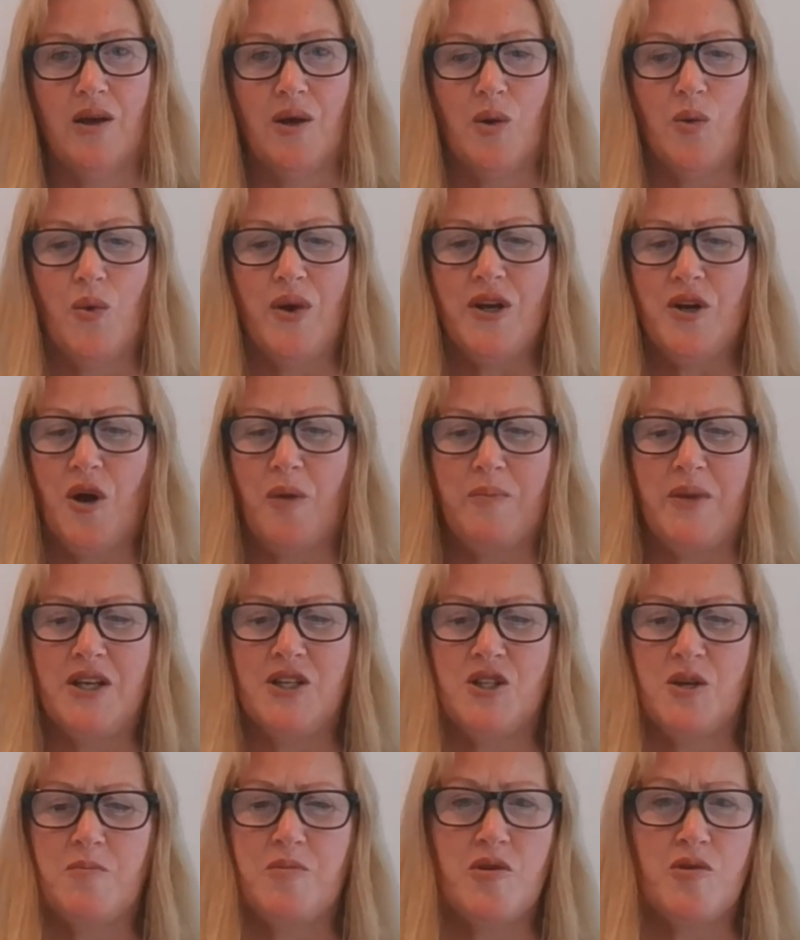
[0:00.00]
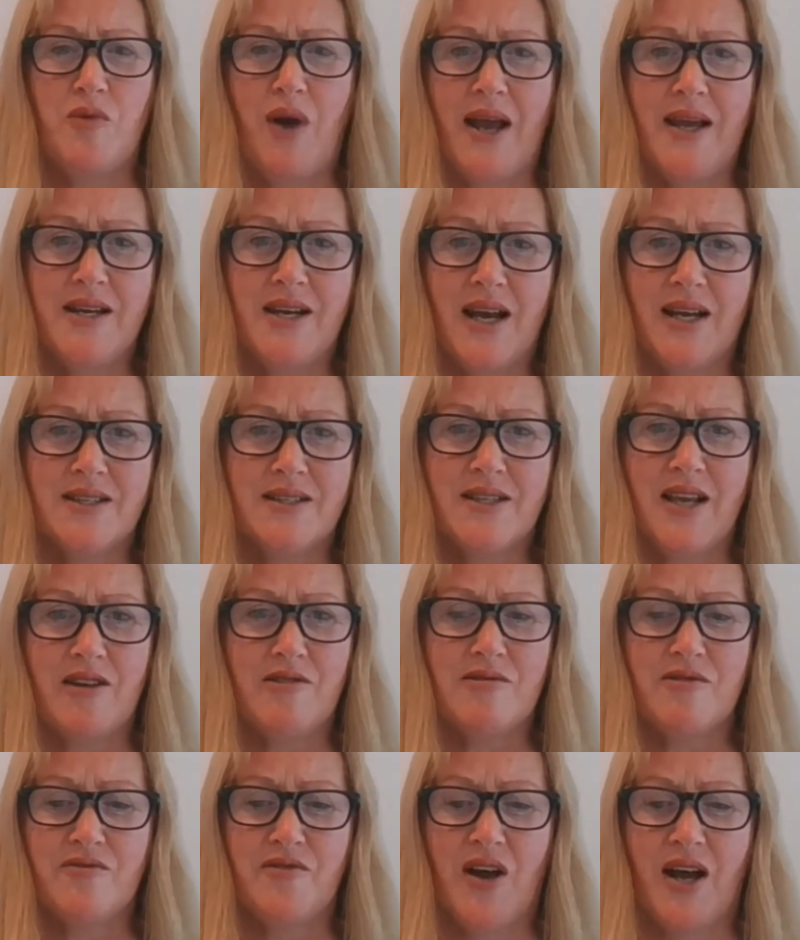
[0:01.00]
We're not meant to parade our
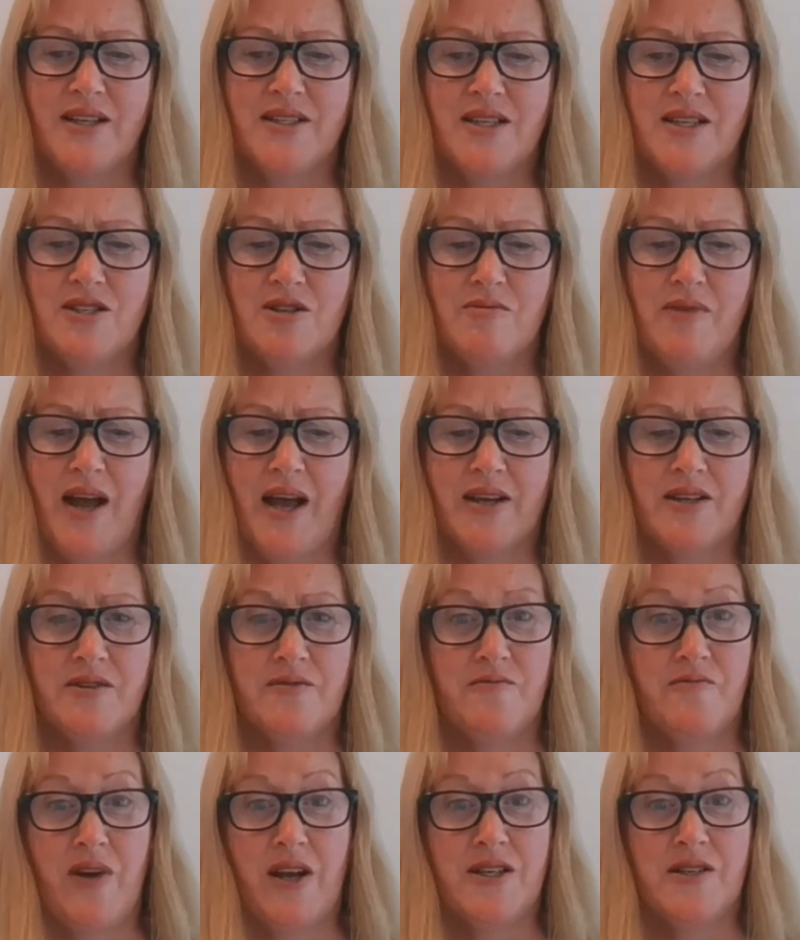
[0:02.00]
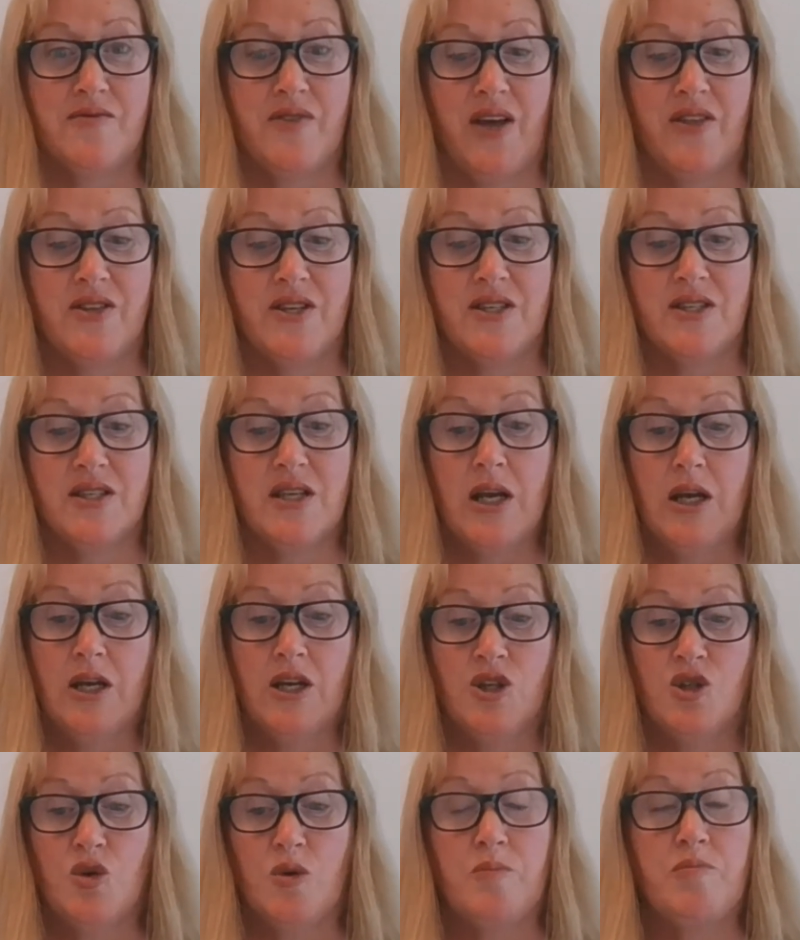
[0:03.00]
sacrifices around in front of others
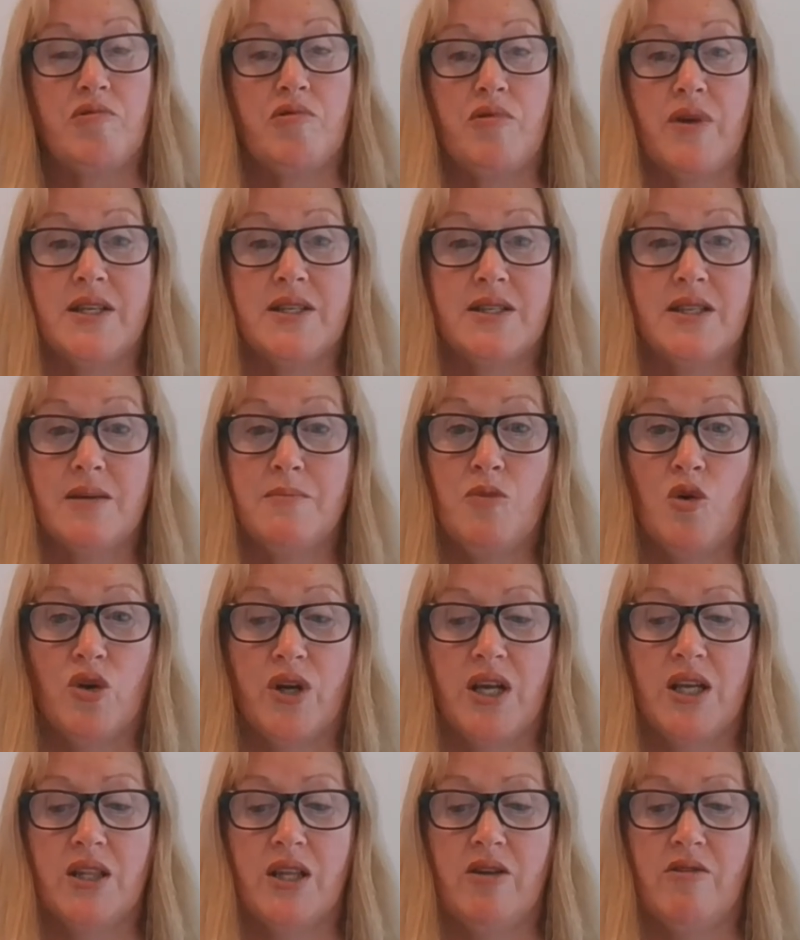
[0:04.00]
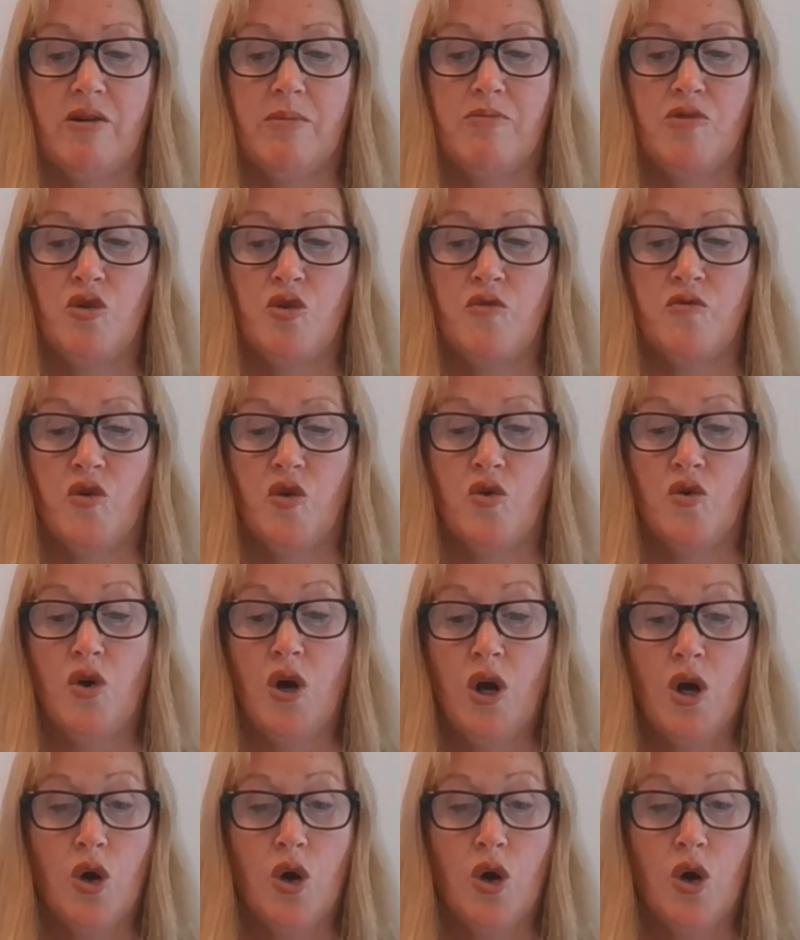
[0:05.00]
to impress them or get their approval,